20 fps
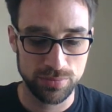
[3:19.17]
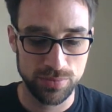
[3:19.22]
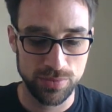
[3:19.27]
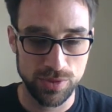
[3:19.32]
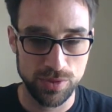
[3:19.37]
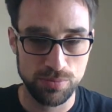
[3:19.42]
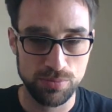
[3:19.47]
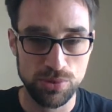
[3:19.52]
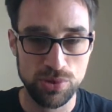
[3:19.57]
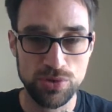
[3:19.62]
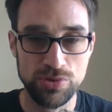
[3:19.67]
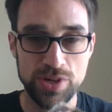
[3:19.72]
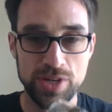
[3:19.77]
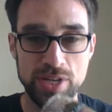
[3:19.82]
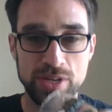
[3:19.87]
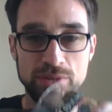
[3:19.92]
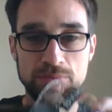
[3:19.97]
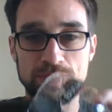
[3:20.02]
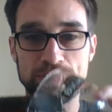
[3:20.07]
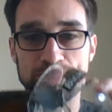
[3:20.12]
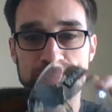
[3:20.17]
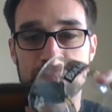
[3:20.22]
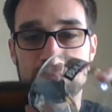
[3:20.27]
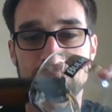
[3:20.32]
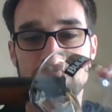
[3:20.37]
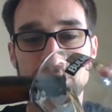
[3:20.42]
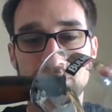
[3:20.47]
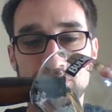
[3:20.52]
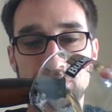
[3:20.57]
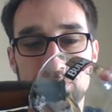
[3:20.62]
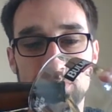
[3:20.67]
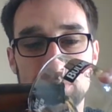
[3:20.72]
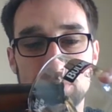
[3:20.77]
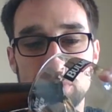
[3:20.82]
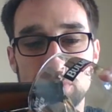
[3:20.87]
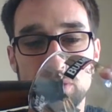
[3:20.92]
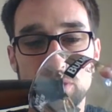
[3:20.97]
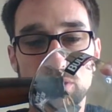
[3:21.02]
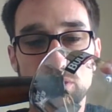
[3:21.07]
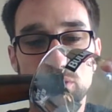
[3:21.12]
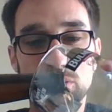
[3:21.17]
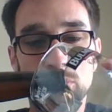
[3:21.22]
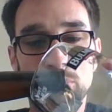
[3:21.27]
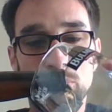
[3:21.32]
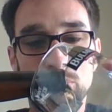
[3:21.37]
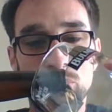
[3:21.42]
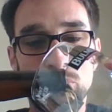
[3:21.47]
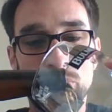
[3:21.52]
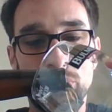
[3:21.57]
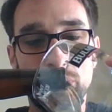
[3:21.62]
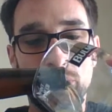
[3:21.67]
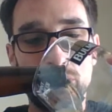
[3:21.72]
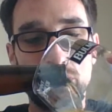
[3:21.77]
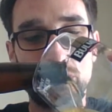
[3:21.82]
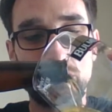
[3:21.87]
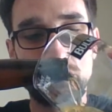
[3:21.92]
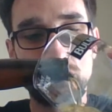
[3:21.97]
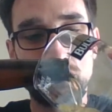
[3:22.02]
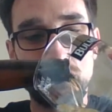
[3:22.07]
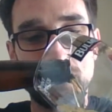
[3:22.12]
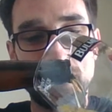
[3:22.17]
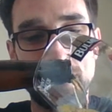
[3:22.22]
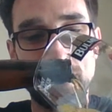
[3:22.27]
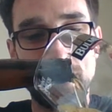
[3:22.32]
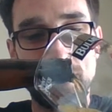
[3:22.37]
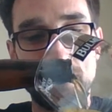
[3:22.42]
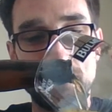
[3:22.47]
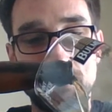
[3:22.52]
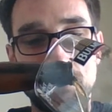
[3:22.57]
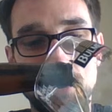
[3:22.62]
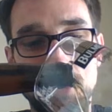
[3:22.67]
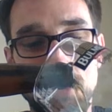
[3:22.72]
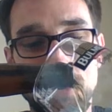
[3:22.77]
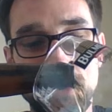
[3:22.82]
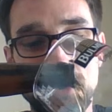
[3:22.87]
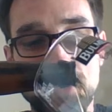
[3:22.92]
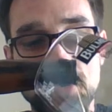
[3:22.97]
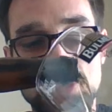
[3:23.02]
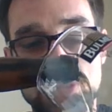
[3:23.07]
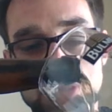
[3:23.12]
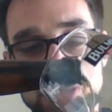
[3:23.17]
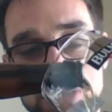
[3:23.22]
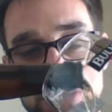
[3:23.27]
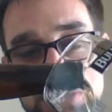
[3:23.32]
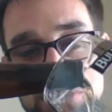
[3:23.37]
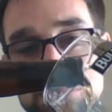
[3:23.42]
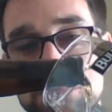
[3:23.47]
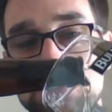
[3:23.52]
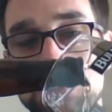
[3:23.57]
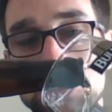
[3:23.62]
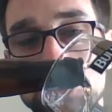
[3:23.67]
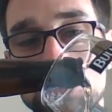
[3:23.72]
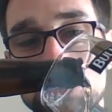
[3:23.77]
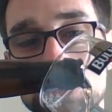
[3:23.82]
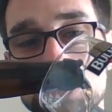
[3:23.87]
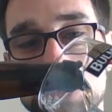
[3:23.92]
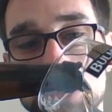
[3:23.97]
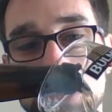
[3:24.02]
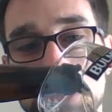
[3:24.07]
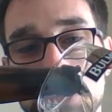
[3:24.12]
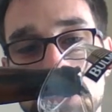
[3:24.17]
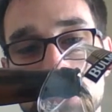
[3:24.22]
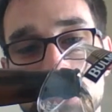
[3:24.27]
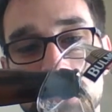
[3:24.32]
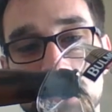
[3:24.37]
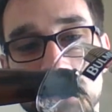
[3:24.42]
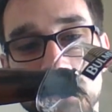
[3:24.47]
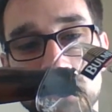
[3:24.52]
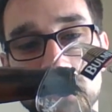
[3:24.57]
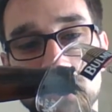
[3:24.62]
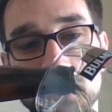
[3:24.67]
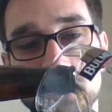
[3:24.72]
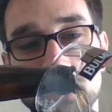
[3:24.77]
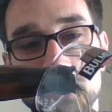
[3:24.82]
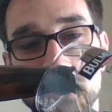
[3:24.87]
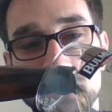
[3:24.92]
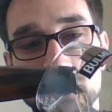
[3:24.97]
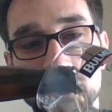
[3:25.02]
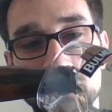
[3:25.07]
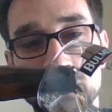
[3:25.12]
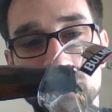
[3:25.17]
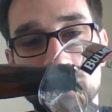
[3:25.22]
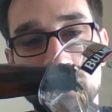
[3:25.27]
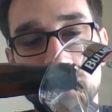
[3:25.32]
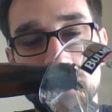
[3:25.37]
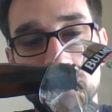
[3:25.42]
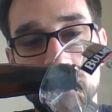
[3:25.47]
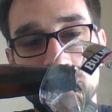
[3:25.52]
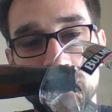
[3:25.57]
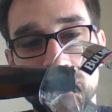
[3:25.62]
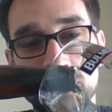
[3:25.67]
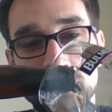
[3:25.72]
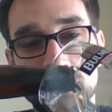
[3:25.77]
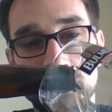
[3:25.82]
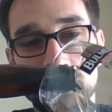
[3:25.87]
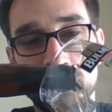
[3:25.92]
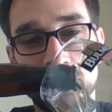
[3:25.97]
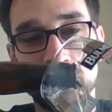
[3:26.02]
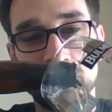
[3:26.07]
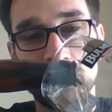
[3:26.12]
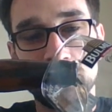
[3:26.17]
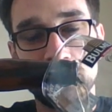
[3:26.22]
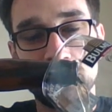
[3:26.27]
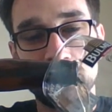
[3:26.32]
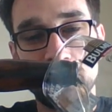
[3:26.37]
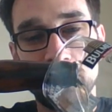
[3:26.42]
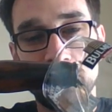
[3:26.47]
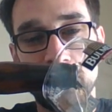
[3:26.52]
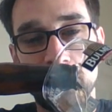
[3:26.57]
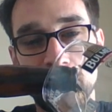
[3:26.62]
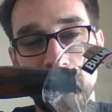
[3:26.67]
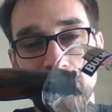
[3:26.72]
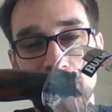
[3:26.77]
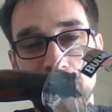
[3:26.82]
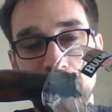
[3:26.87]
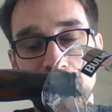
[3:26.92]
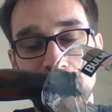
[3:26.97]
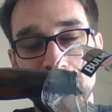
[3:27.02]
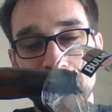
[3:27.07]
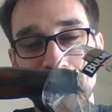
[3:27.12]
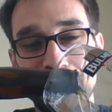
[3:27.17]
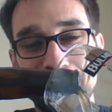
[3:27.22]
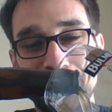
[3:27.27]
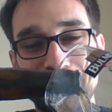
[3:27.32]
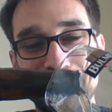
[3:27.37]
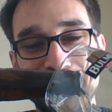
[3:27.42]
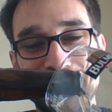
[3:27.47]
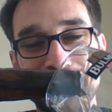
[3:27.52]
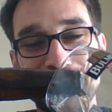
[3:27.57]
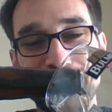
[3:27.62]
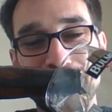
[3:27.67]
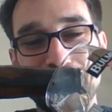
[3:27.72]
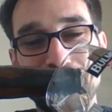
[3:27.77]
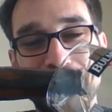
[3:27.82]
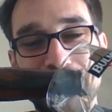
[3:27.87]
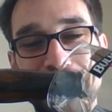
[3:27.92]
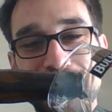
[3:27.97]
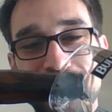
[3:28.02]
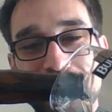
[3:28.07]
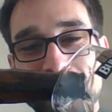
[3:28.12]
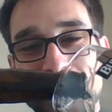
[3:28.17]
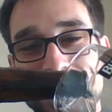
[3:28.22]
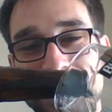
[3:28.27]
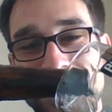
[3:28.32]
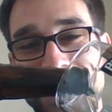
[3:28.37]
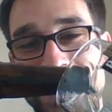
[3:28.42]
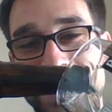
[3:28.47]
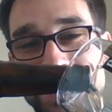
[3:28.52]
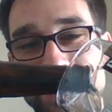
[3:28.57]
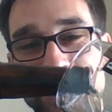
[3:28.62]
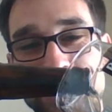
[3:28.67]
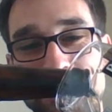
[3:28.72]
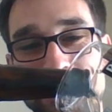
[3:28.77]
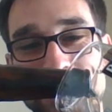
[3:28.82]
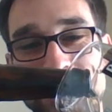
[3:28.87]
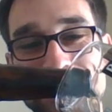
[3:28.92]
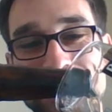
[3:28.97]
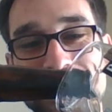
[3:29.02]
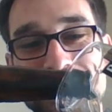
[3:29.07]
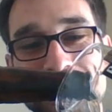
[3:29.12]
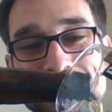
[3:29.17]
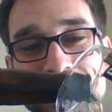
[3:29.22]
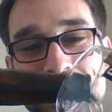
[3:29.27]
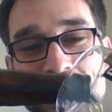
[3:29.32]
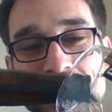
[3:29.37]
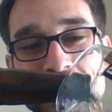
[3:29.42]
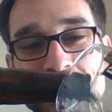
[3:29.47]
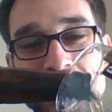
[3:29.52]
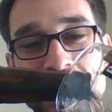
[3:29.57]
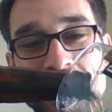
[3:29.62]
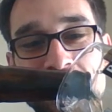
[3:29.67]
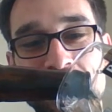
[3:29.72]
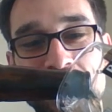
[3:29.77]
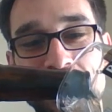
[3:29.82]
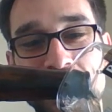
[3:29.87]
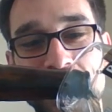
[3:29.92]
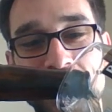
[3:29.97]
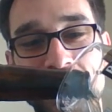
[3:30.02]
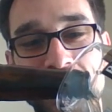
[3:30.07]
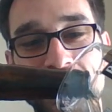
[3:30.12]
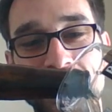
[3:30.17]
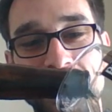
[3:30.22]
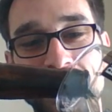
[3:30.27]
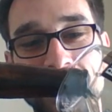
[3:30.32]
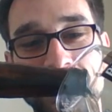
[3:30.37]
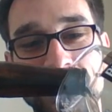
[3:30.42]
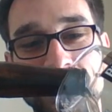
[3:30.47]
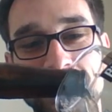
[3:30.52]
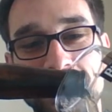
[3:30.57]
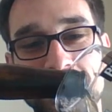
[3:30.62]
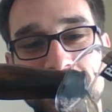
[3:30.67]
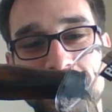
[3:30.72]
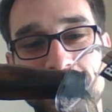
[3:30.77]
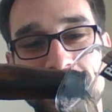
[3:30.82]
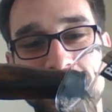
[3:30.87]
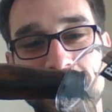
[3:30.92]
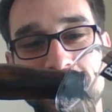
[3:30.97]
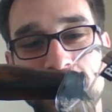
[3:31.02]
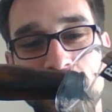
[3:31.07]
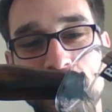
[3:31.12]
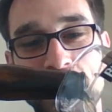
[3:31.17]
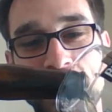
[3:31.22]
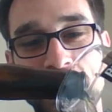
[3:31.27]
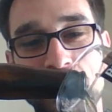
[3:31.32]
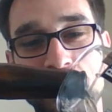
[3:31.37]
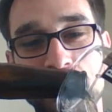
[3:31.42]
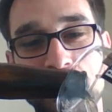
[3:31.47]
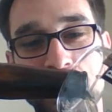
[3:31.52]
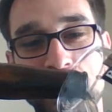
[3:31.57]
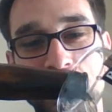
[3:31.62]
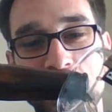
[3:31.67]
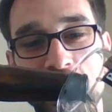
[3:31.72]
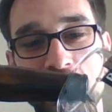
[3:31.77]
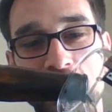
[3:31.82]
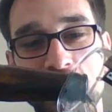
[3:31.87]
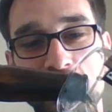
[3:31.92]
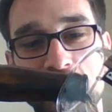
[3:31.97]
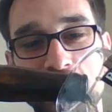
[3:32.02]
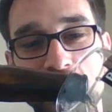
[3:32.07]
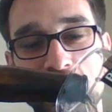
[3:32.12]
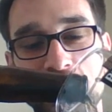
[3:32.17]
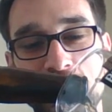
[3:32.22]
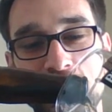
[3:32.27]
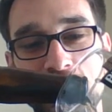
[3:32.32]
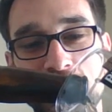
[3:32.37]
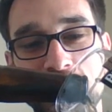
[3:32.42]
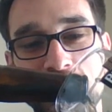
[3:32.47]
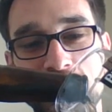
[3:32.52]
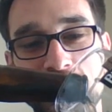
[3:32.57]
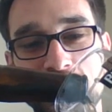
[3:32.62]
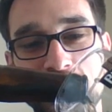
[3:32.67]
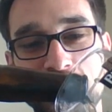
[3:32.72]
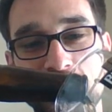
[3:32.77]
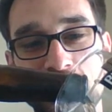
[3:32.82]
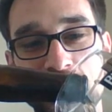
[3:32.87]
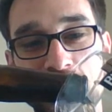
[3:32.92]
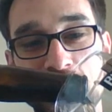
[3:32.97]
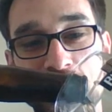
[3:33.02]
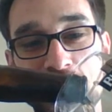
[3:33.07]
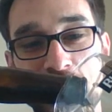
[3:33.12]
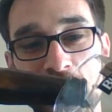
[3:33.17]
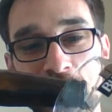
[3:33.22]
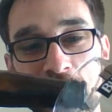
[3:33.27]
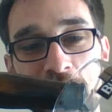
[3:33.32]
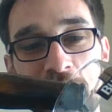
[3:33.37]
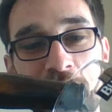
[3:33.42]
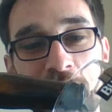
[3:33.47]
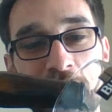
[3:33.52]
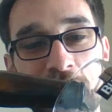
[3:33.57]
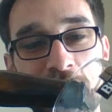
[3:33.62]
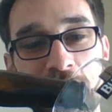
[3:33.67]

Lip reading: Just pour it out. Pouring it into a pint-sized Bulmers glass. That's the glasses they have in the place I'm staying at the moment, which is temporary. I'll be out of here on Sunday